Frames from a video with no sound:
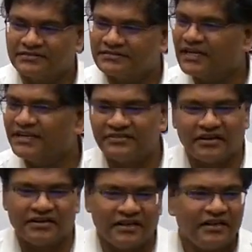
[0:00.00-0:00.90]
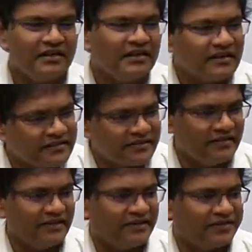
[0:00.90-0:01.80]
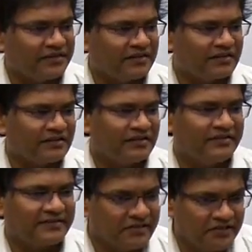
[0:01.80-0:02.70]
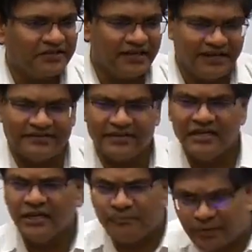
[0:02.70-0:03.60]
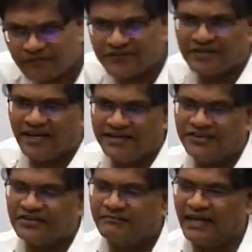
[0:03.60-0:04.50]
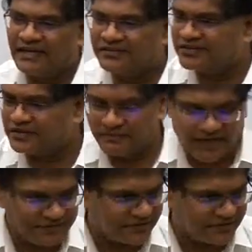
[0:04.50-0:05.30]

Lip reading: That is not the solution. The solution is professionalization of banking system as